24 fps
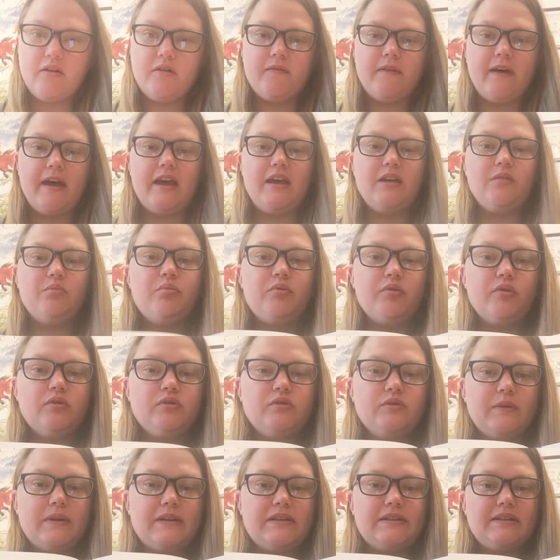of April
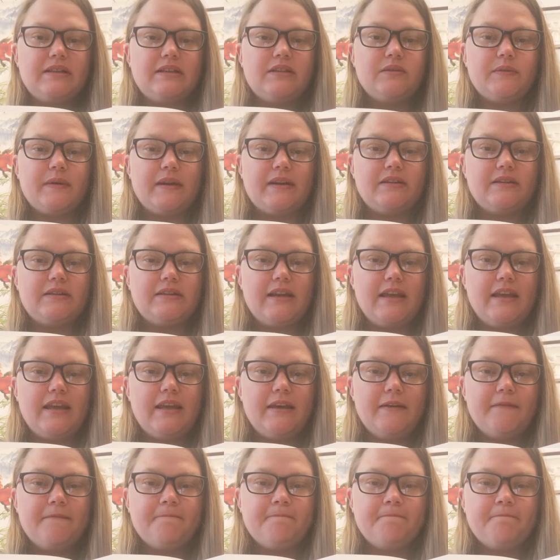2020,
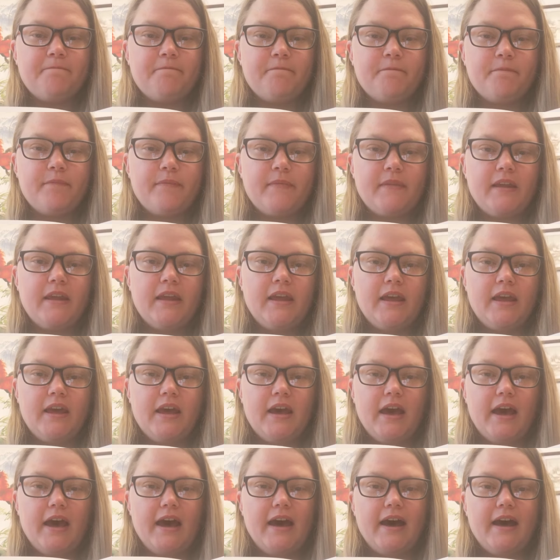
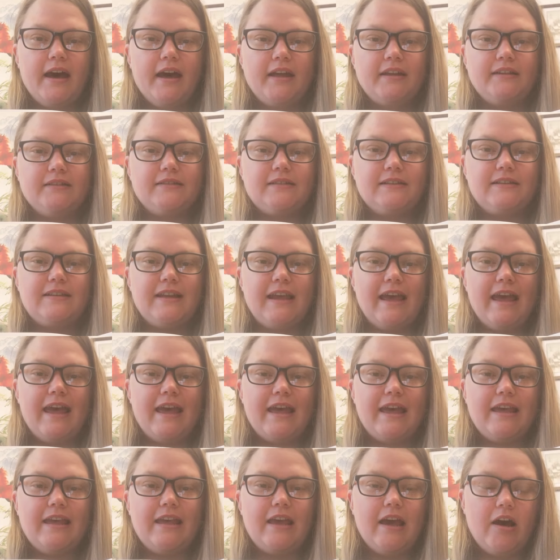and
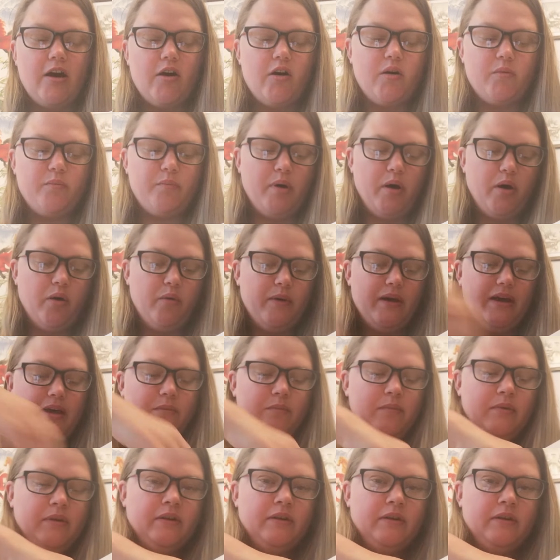today our poem